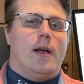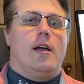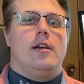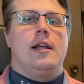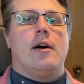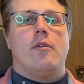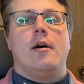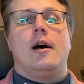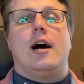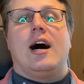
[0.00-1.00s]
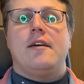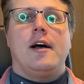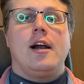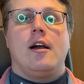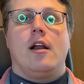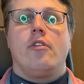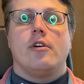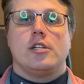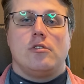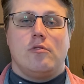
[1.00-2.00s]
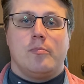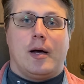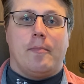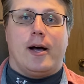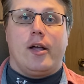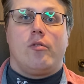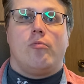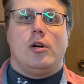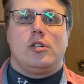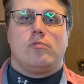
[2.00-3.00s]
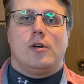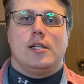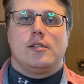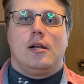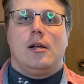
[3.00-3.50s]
Now, I've had another issue with my bike, which was